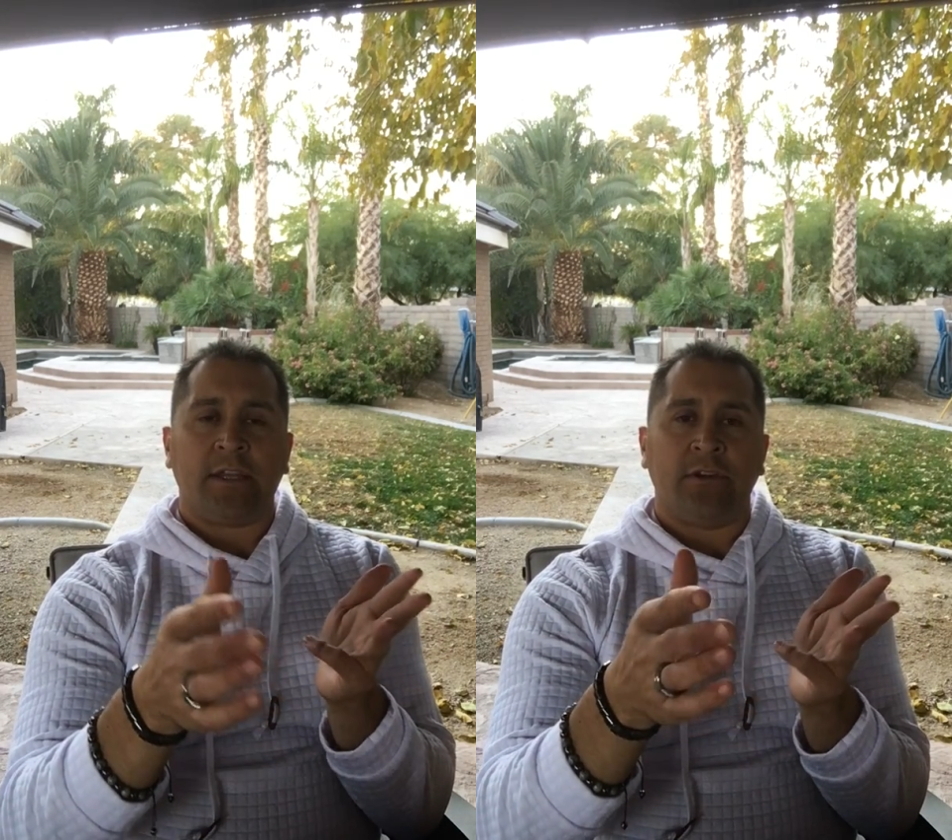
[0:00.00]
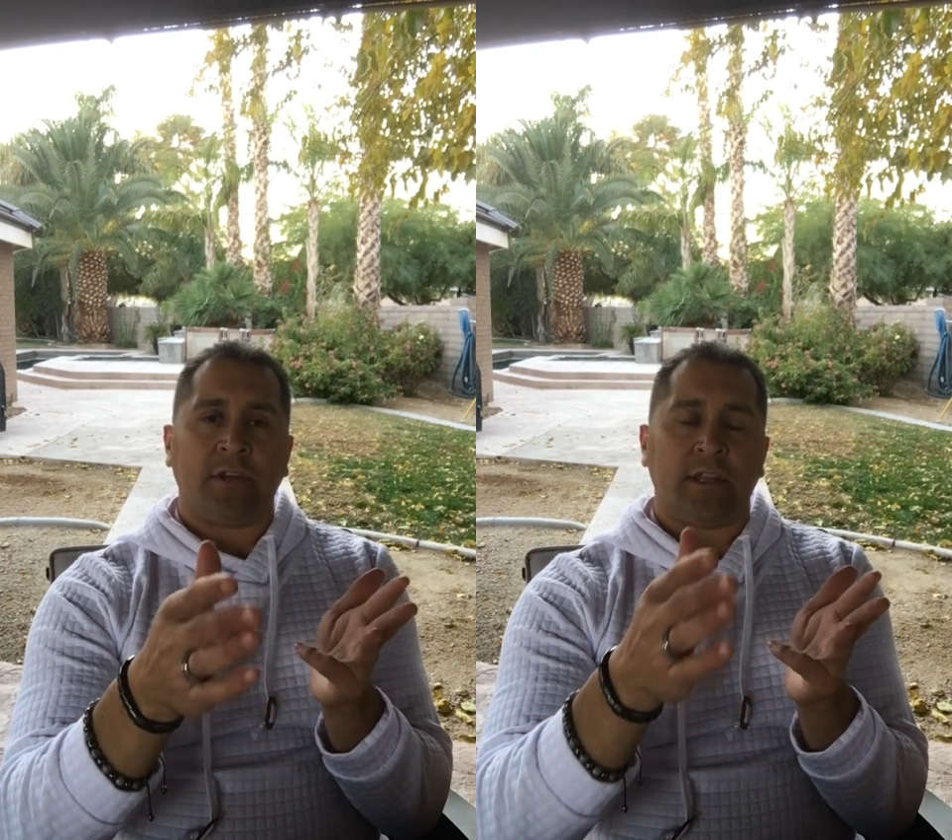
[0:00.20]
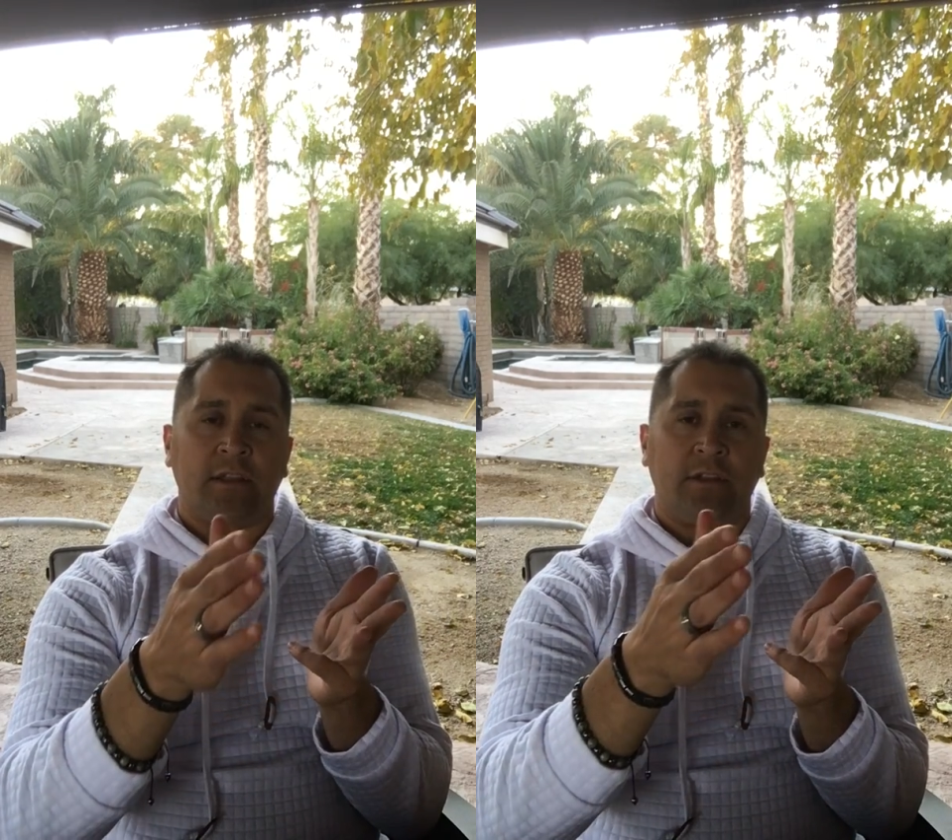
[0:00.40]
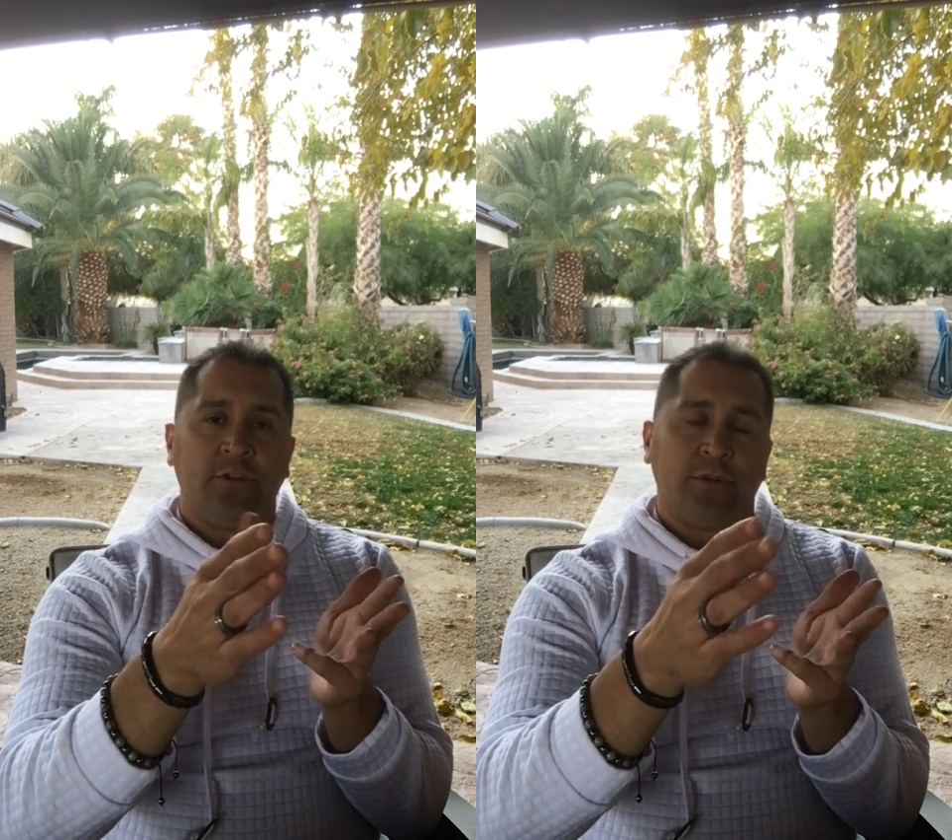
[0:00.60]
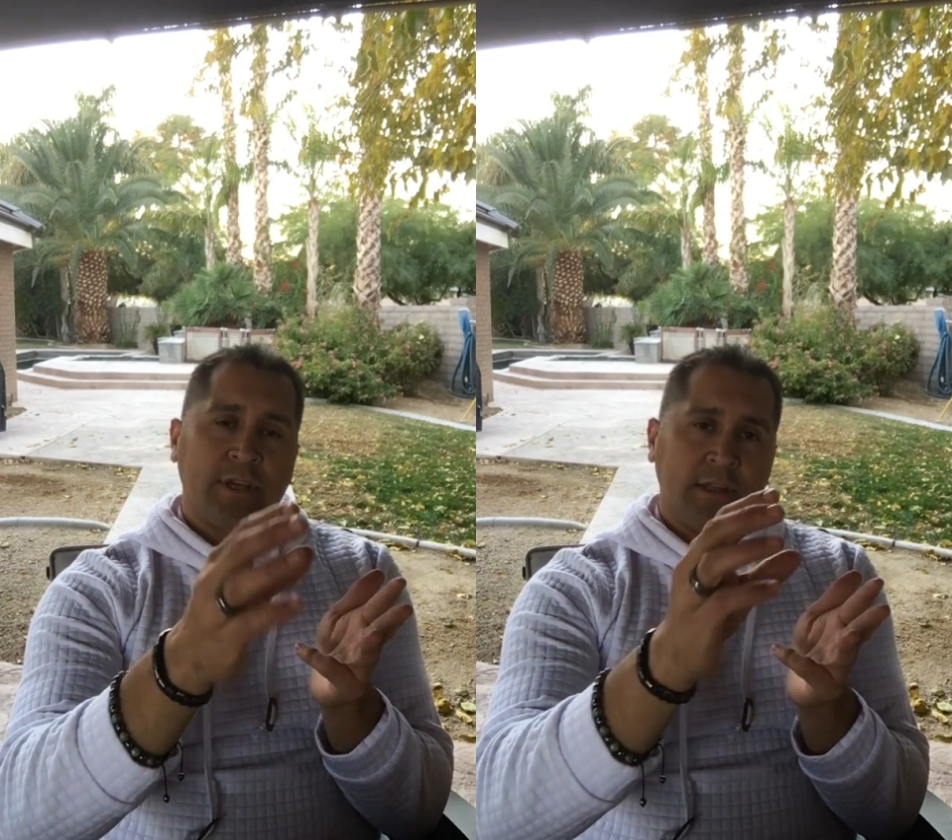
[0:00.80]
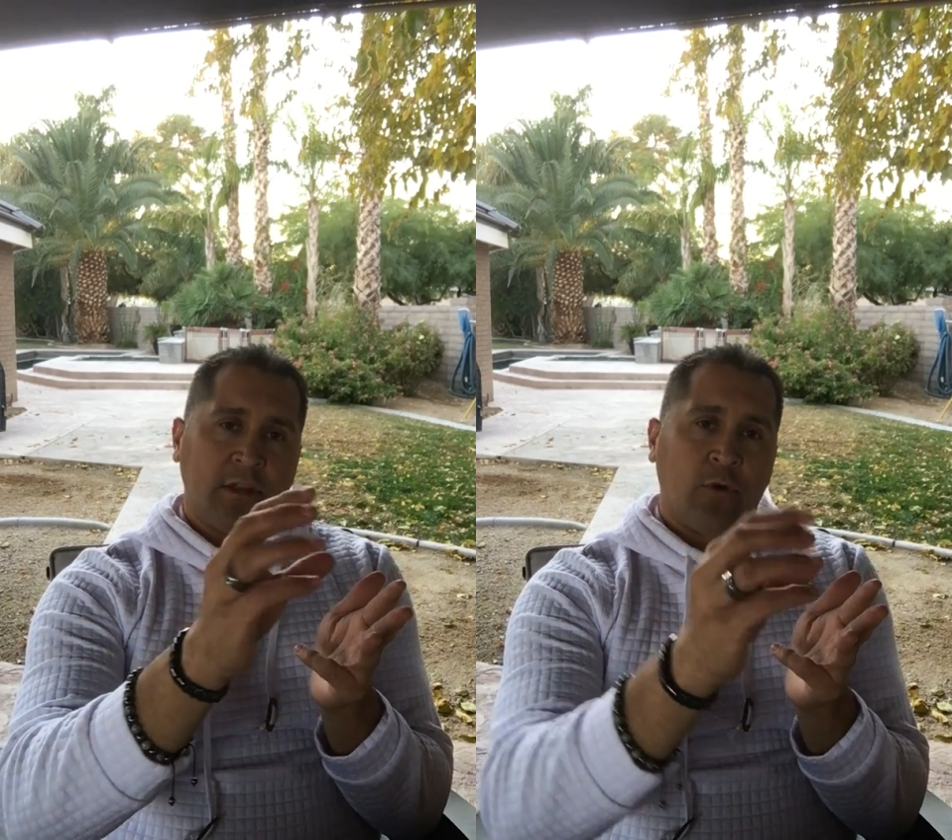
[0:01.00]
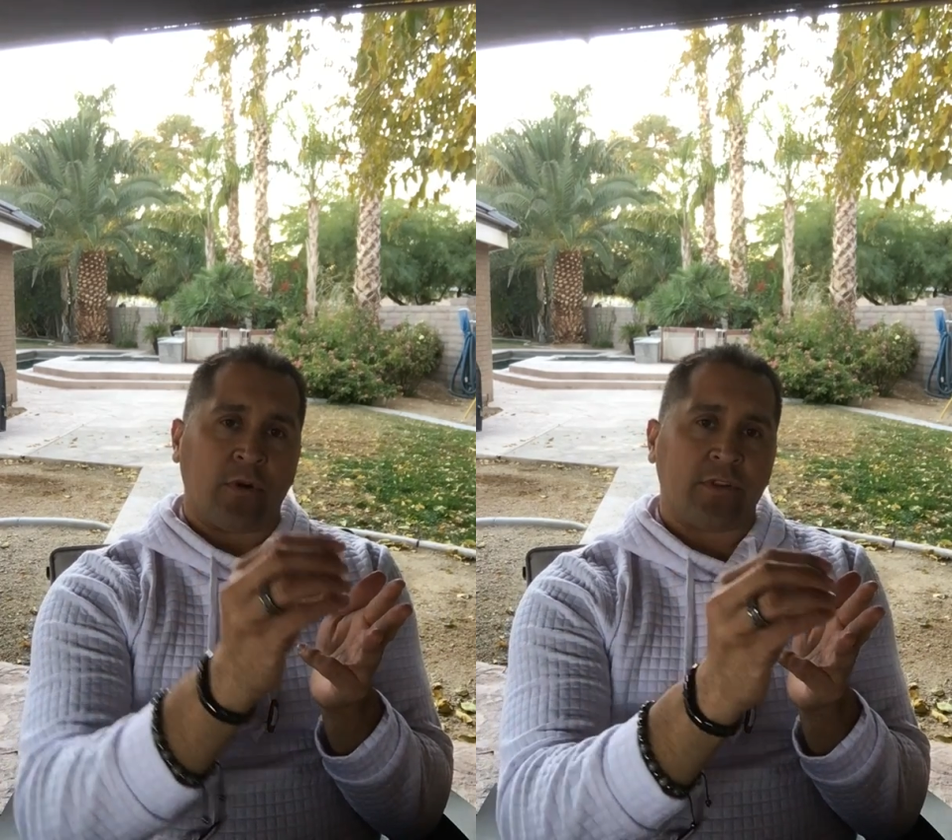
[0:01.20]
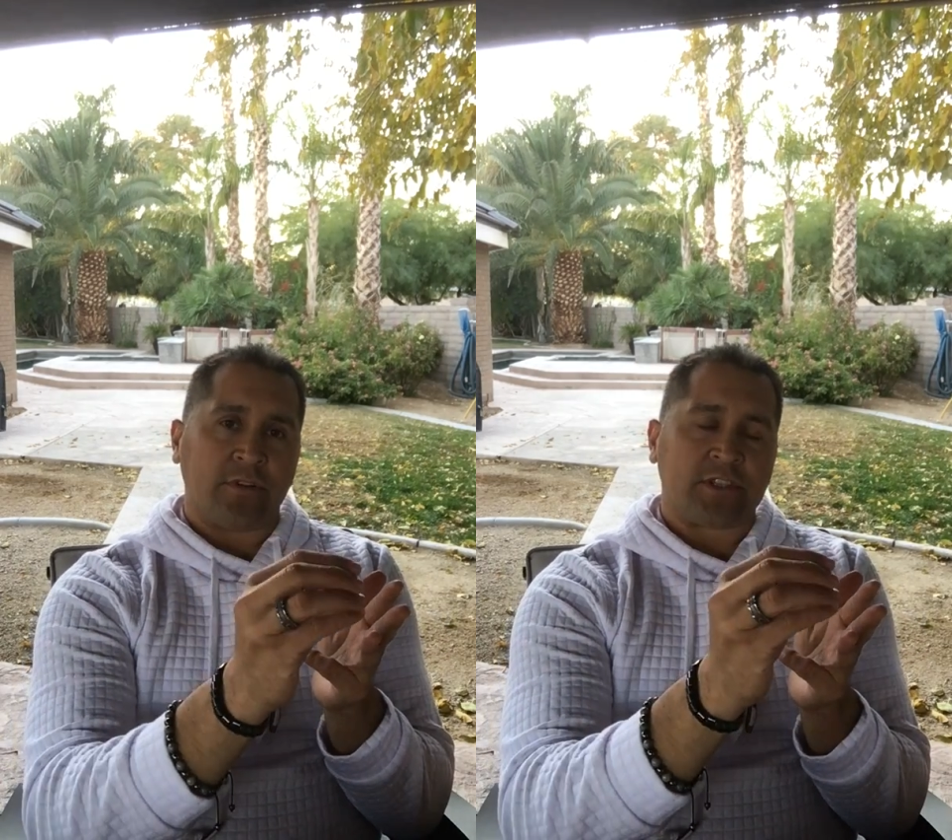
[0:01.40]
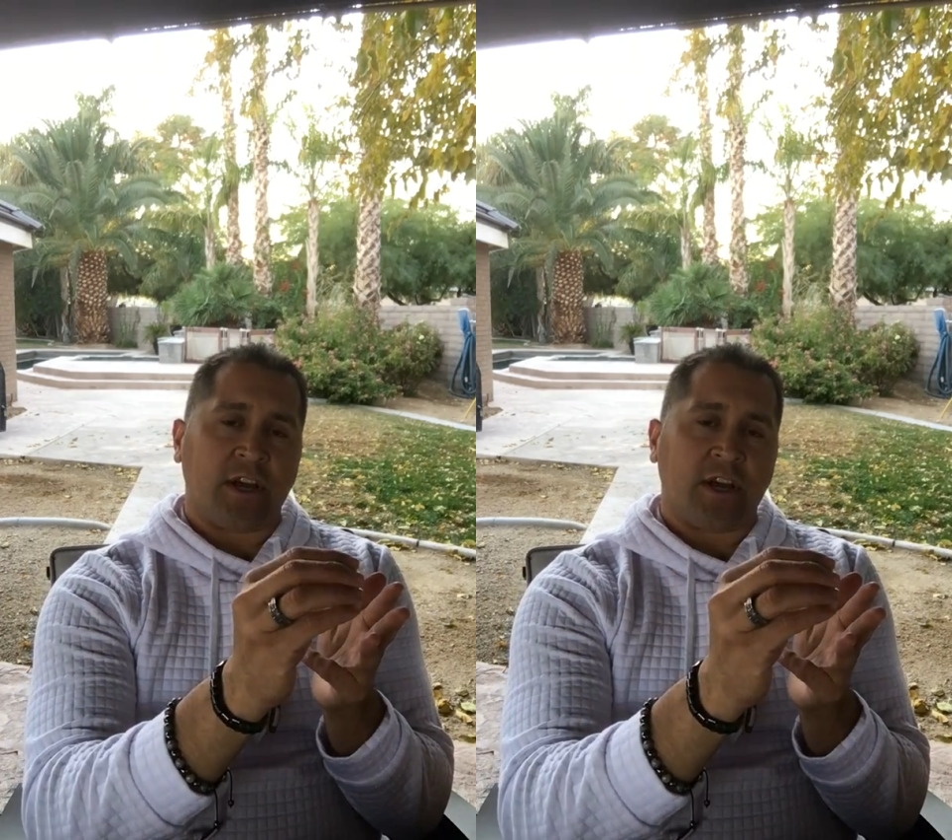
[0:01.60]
you could lower those